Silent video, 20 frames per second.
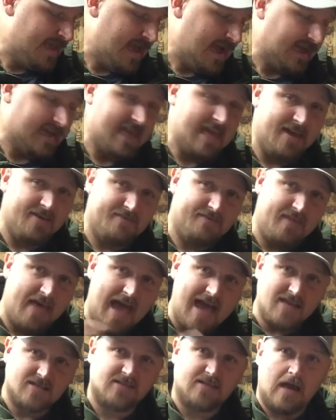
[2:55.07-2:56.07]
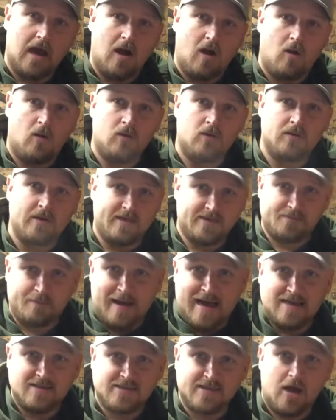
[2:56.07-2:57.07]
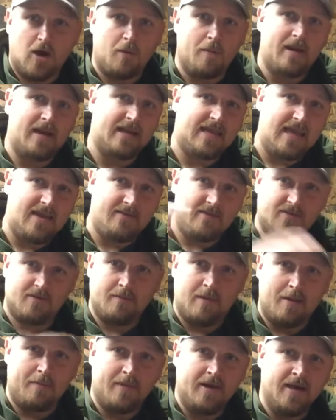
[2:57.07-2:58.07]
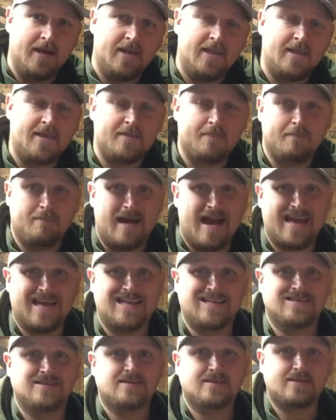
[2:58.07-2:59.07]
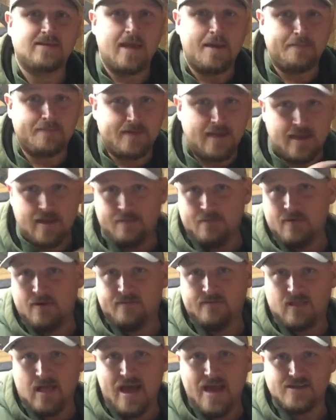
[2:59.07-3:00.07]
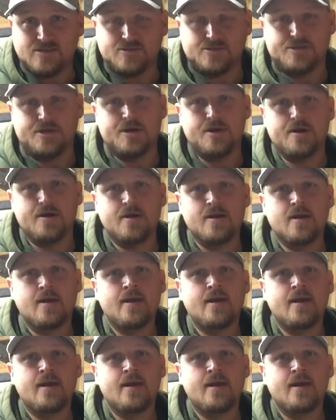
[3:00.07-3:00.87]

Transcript: I give that saw, it's my saw, but I give it to my buddy back in September of last year.